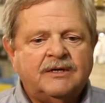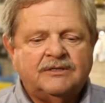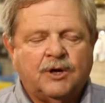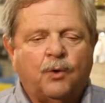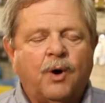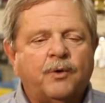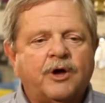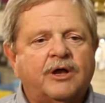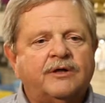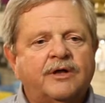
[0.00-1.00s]
So what we're
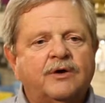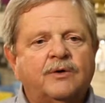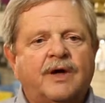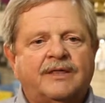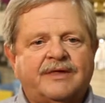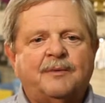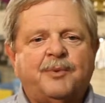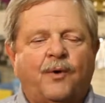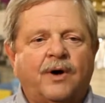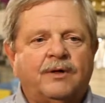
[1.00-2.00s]
going to do at that
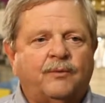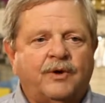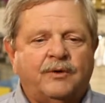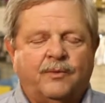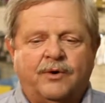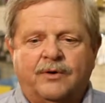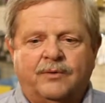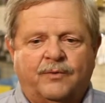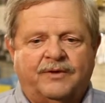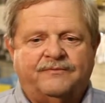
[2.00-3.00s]
point,
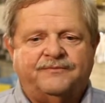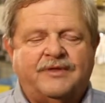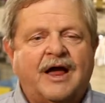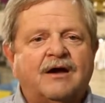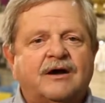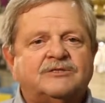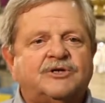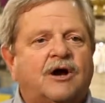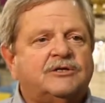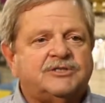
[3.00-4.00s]
we've narrowed our
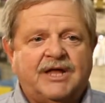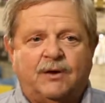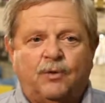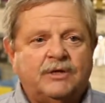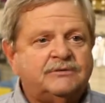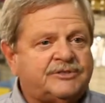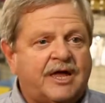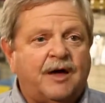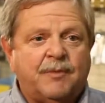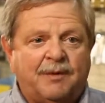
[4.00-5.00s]
search in that one
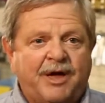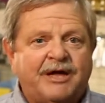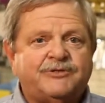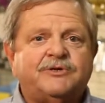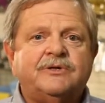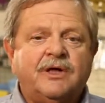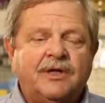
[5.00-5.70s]
step by measuring,